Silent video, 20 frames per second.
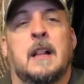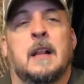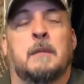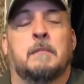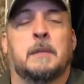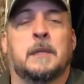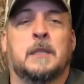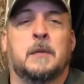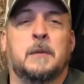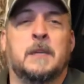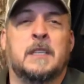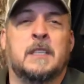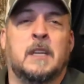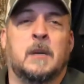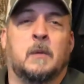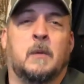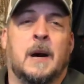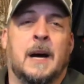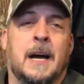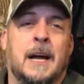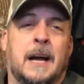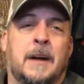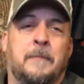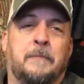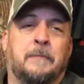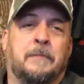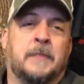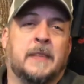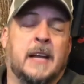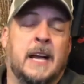But the reason why,
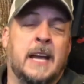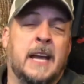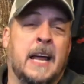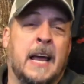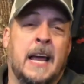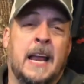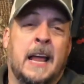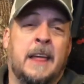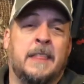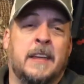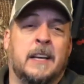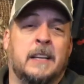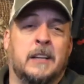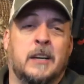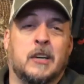and I think they're